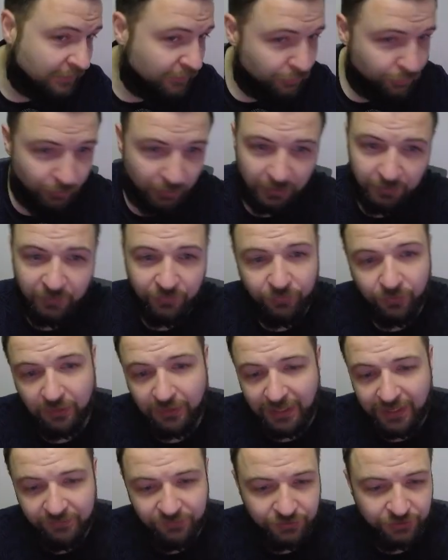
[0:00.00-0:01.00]
Join me for
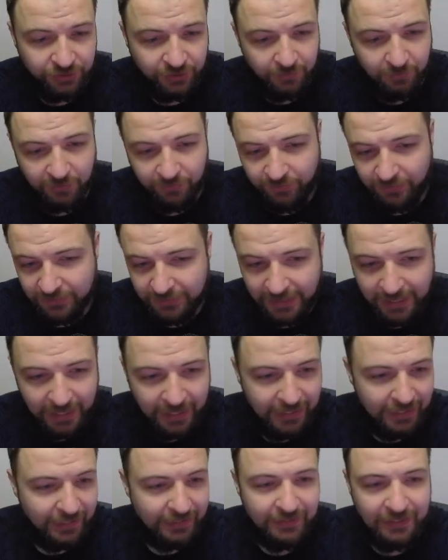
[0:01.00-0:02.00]
live stream every
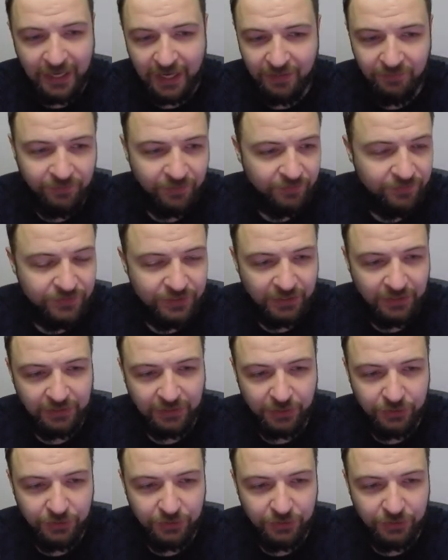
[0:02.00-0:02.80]
day at 9:15.